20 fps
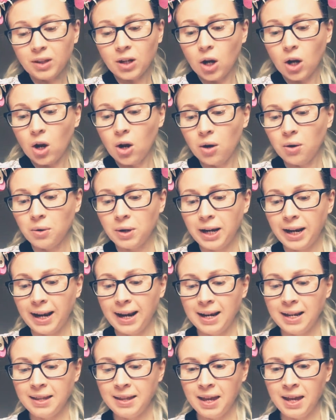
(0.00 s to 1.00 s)

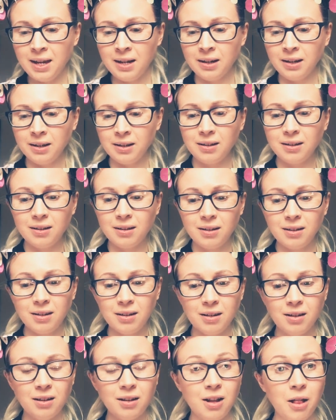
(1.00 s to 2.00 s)
Okay then,
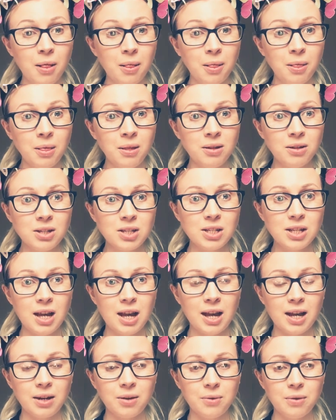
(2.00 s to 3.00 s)
looks
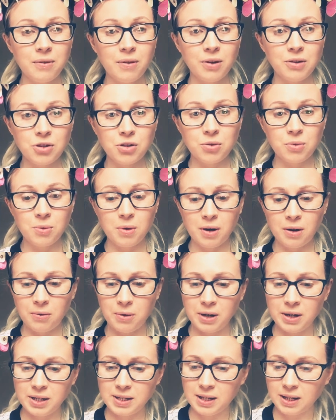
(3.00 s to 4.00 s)
like we're on to
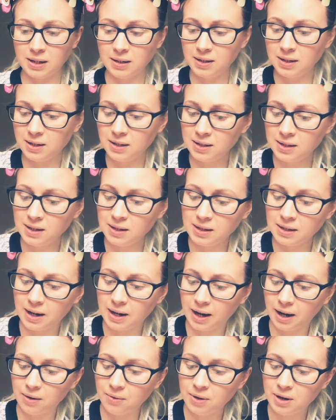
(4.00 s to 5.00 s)
our sentences
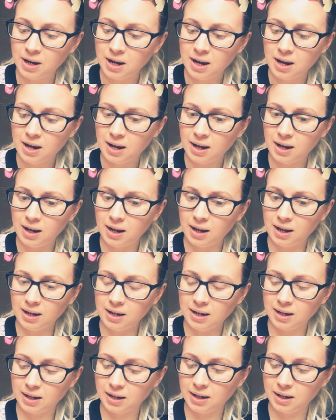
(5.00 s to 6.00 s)
now.
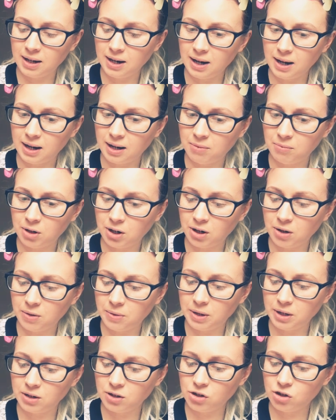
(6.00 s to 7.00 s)
I am
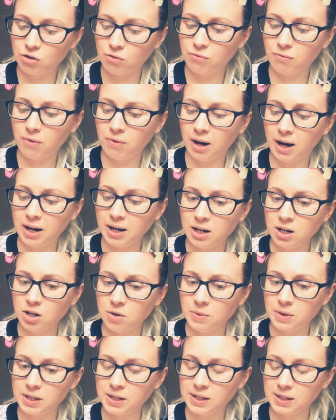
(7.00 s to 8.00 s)
going to write
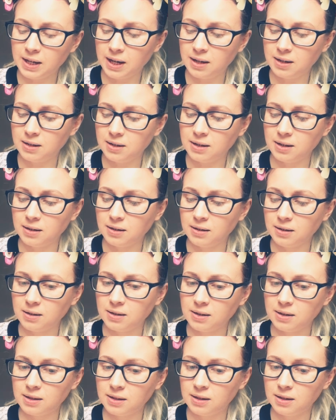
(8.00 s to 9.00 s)
you a
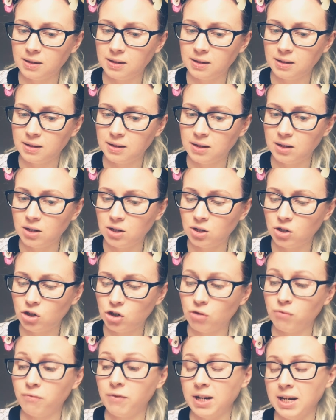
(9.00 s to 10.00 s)
sentence
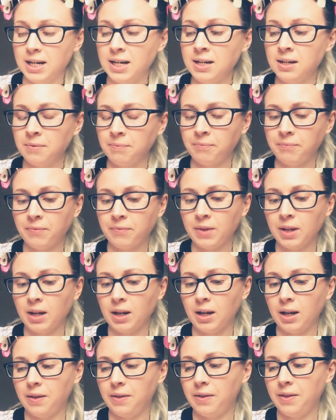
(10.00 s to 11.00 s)
to read,
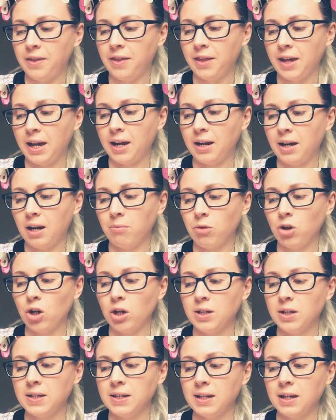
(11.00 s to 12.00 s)
and then I'm
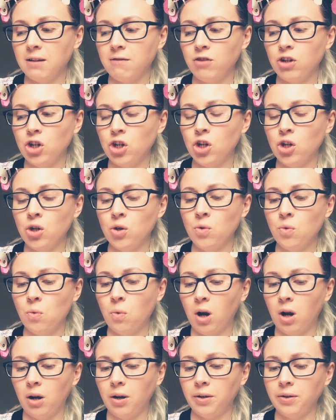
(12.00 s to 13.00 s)
going to give you
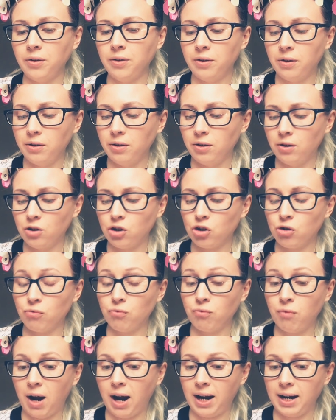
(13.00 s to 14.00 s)
one to
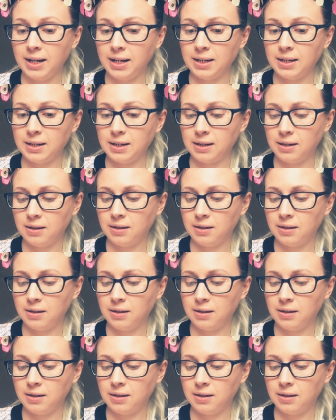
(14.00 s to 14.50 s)
write,